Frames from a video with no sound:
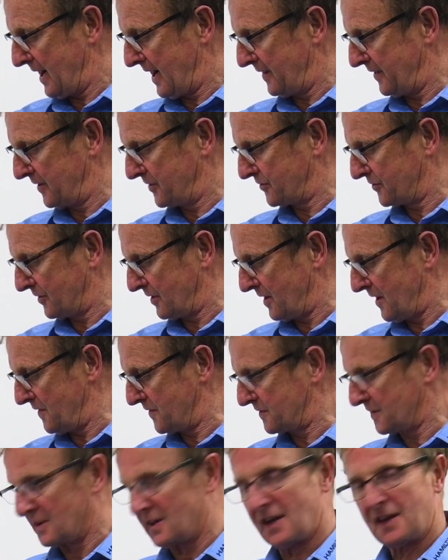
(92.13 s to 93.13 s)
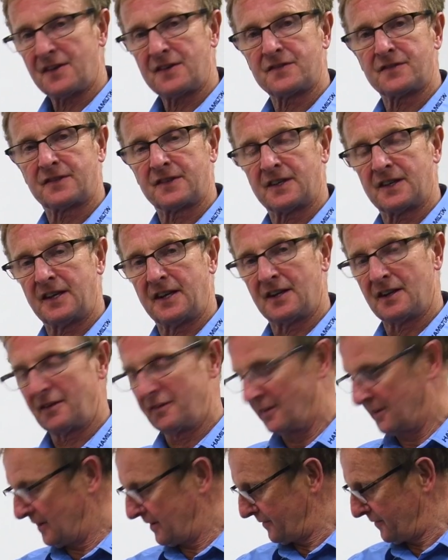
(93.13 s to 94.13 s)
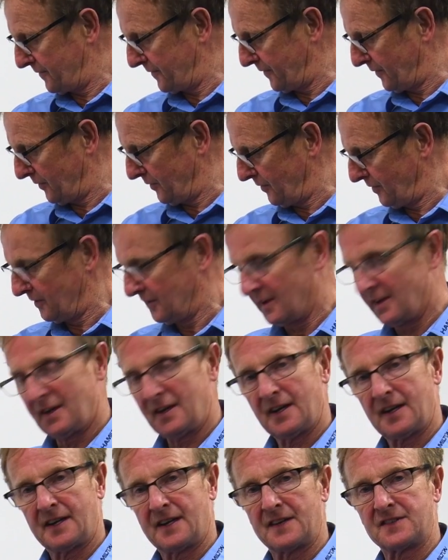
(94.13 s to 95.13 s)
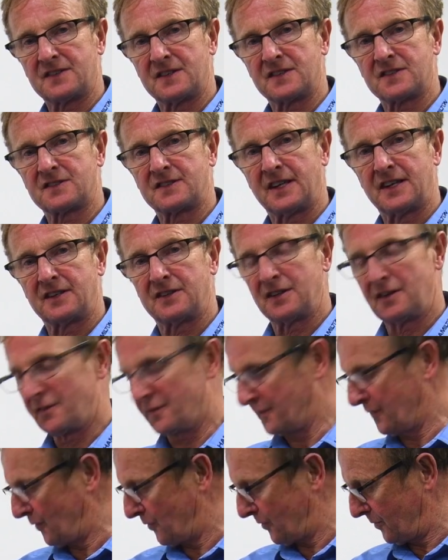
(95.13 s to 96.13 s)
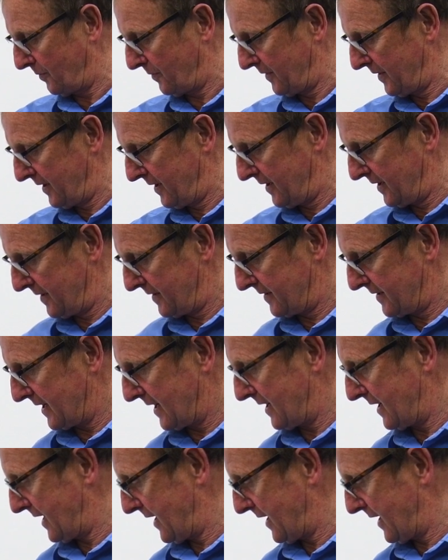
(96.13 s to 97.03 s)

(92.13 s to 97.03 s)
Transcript: and the drives are left in a form that's extended form. That